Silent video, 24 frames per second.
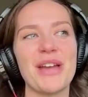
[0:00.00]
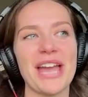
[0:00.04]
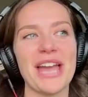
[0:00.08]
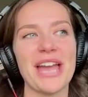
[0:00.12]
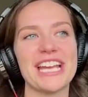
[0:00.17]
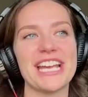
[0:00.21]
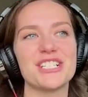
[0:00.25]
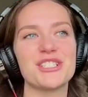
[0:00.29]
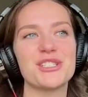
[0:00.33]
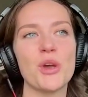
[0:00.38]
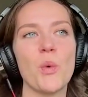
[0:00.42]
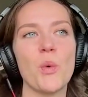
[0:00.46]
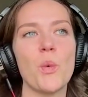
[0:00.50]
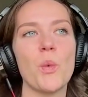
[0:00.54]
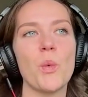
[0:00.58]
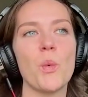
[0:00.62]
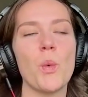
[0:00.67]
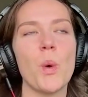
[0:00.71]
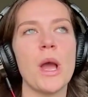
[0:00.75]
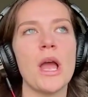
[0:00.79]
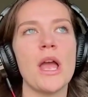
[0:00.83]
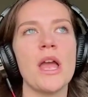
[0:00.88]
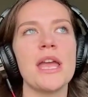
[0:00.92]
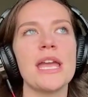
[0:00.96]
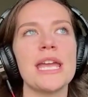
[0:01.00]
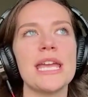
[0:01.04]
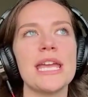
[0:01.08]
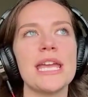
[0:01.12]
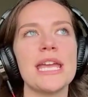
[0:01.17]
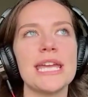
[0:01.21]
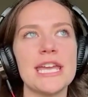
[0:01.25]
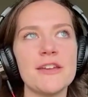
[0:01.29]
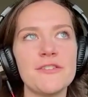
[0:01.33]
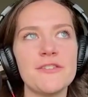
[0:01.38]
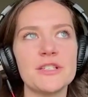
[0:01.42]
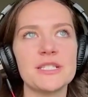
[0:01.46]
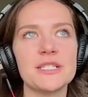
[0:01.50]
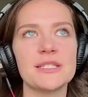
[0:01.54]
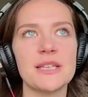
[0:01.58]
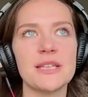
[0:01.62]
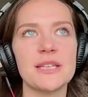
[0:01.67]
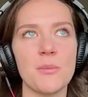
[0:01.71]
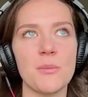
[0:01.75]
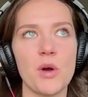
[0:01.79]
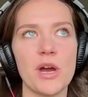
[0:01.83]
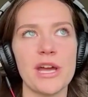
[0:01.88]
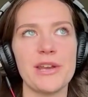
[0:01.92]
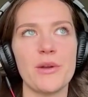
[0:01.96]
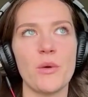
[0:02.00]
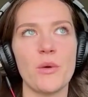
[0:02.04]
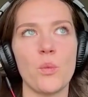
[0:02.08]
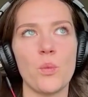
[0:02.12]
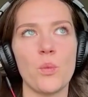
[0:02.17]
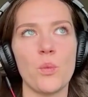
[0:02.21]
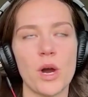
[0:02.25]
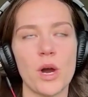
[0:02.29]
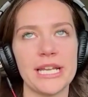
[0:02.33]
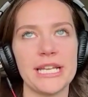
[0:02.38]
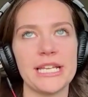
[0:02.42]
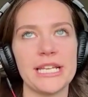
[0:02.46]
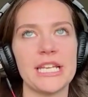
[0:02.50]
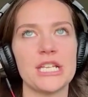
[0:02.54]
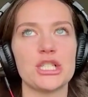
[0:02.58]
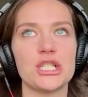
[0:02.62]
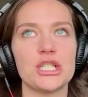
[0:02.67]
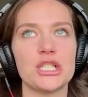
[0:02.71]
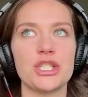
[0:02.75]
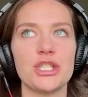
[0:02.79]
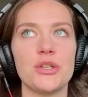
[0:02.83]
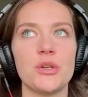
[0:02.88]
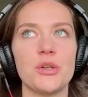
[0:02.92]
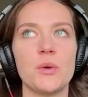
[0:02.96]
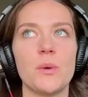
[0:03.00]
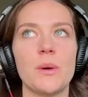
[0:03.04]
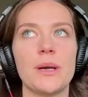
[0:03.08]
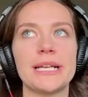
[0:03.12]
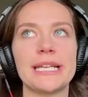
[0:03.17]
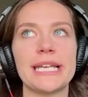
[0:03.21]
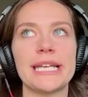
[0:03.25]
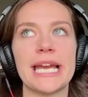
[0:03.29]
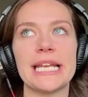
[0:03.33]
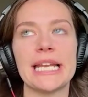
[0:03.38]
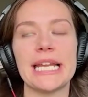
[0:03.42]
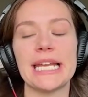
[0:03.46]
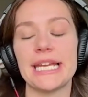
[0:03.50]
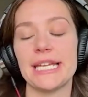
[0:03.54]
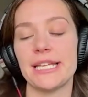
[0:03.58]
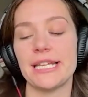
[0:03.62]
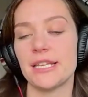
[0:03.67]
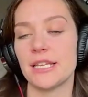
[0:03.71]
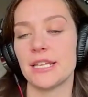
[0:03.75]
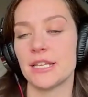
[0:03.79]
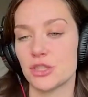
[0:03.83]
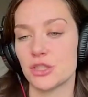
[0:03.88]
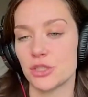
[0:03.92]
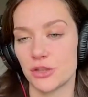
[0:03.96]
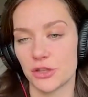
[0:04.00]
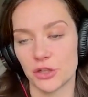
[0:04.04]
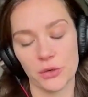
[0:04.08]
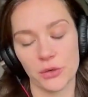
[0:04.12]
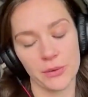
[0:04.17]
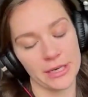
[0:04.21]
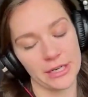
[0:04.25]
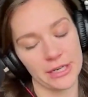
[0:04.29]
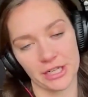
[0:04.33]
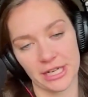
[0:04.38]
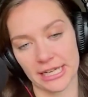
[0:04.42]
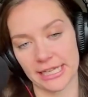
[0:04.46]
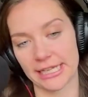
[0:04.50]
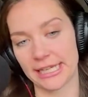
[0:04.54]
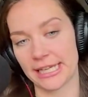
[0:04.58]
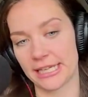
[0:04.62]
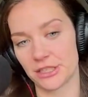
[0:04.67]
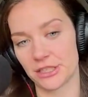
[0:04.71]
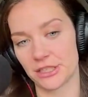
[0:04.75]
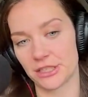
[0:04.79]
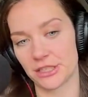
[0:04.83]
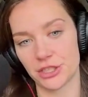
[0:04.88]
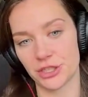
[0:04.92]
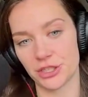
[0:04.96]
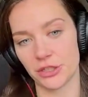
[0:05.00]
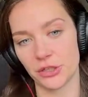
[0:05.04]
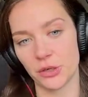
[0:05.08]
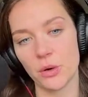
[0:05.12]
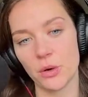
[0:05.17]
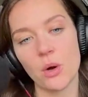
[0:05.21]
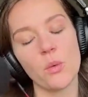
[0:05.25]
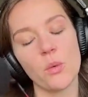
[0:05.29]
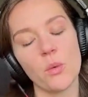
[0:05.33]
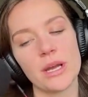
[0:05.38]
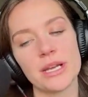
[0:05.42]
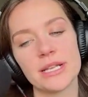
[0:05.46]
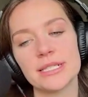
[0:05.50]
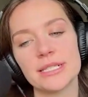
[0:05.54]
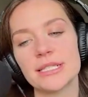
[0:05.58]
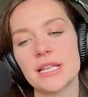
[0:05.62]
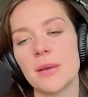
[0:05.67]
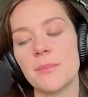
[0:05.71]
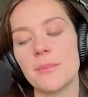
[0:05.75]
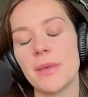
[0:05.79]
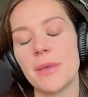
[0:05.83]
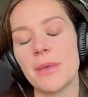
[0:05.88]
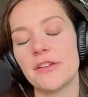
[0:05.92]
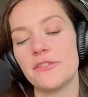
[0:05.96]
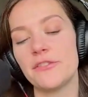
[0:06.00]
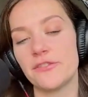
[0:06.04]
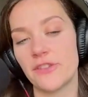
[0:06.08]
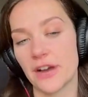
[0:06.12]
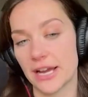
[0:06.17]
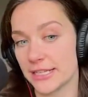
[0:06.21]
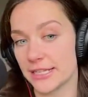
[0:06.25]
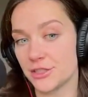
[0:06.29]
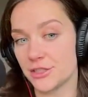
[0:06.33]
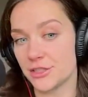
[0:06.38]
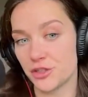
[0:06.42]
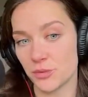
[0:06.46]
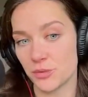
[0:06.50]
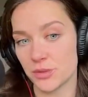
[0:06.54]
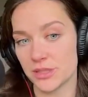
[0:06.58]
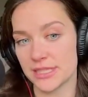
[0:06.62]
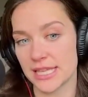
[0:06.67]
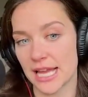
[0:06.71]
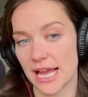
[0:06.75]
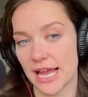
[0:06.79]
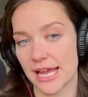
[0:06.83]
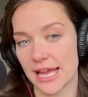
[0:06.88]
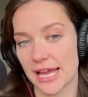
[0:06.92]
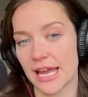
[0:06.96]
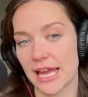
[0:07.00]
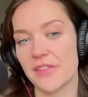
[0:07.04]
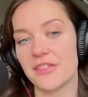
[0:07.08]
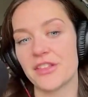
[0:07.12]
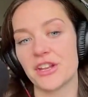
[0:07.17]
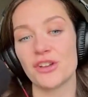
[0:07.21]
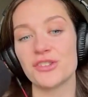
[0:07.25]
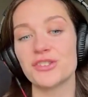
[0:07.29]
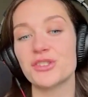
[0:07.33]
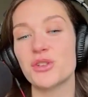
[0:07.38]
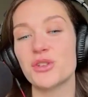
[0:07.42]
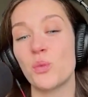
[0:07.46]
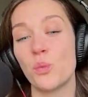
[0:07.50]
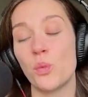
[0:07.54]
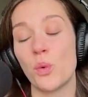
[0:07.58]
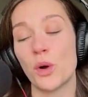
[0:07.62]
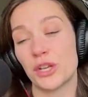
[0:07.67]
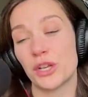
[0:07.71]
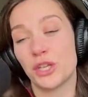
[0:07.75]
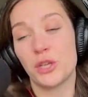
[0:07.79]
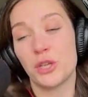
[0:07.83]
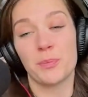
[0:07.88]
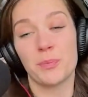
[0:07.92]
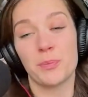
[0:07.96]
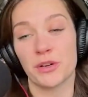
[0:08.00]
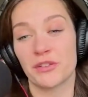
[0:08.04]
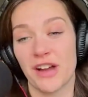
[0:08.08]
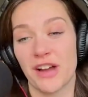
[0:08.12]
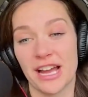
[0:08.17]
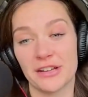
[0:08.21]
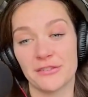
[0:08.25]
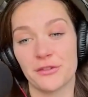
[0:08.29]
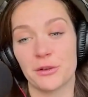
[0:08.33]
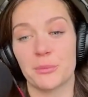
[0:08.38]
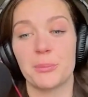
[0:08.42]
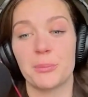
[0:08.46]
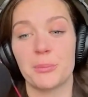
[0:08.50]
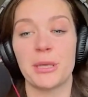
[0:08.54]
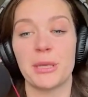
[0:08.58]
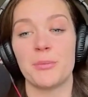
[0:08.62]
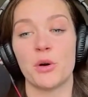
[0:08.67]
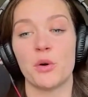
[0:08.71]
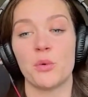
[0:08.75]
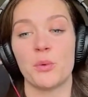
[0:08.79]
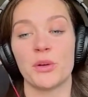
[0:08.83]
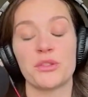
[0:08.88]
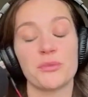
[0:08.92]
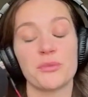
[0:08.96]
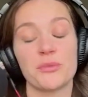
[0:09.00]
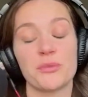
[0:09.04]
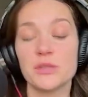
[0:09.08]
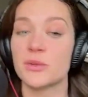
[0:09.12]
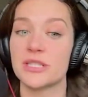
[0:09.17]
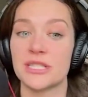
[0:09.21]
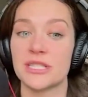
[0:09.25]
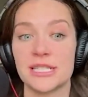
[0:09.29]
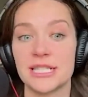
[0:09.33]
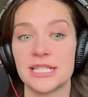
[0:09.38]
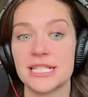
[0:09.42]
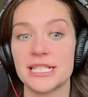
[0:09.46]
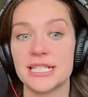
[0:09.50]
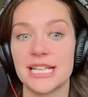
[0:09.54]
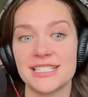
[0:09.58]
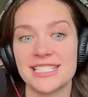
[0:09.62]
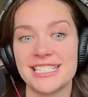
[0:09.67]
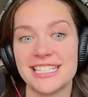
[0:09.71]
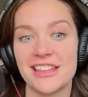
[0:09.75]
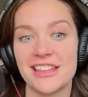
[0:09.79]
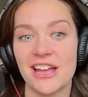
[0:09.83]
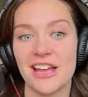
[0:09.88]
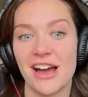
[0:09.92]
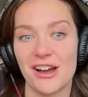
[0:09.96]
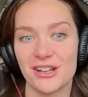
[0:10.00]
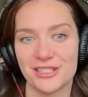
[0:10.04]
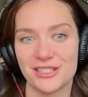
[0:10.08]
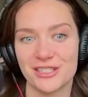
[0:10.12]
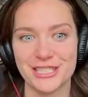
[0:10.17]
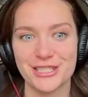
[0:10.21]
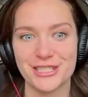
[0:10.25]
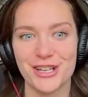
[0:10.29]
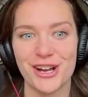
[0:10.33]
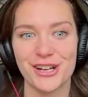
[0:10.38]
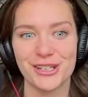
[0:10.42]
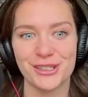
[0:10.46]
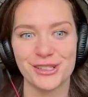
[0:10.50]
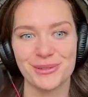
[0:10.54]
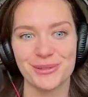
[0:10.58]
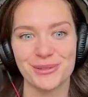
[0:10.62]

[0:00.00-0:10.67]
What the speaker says: Okay, so if someone wanted to get into the career you're getting into, what is some advice you would say? And then also, what do you provide for people with resources? Because I see that on TikTok.